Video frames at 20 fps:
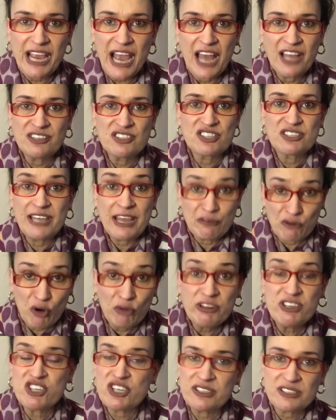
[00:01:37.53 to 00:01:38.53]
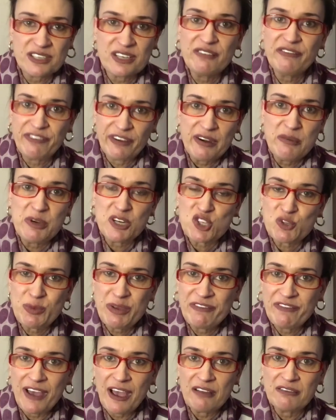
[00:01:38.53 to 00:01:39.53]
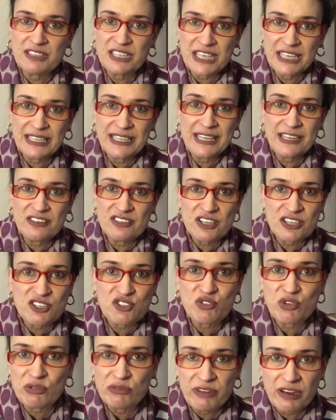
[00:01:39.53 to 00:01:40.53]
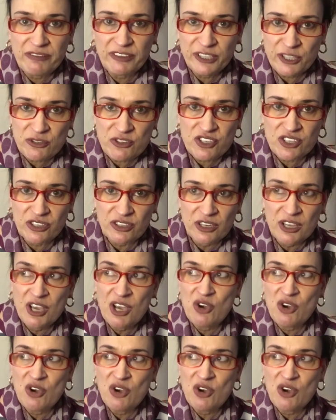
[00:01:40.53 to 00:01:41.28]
and their origins can very much be found in the Industrial Revolution.